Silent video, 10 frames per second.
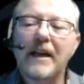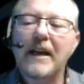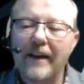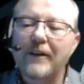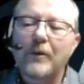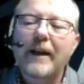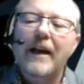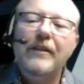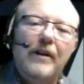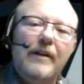and then we
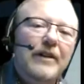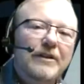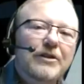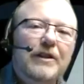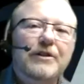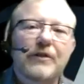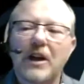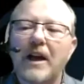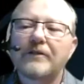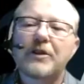gather evidence the rest of our
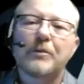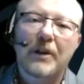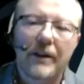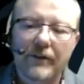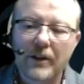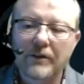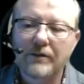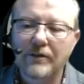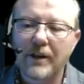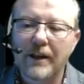lives to believe it,
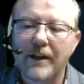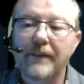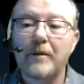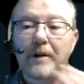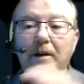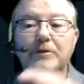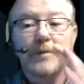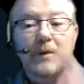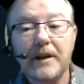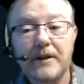right? And then it becomes a
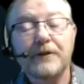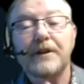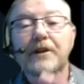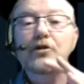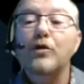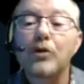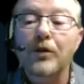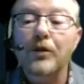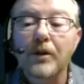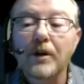belief and the
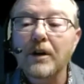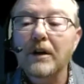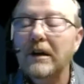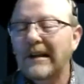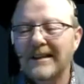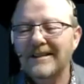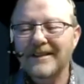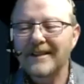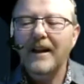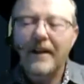truth. So
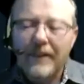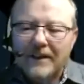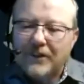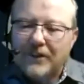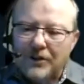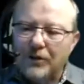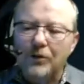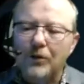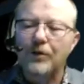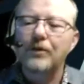none of that's the
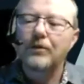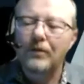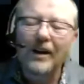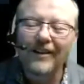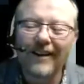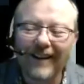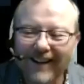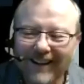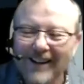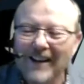truth,
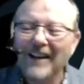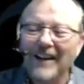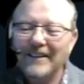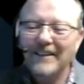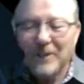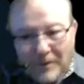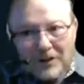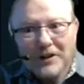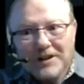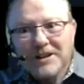right? That's something you
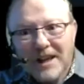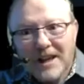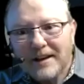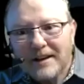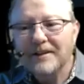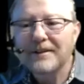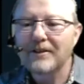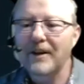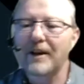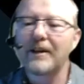decided,
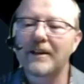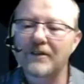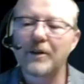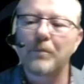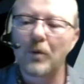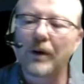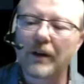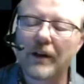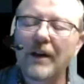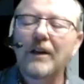right? At some point.
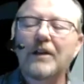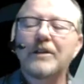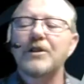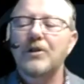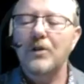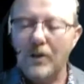So,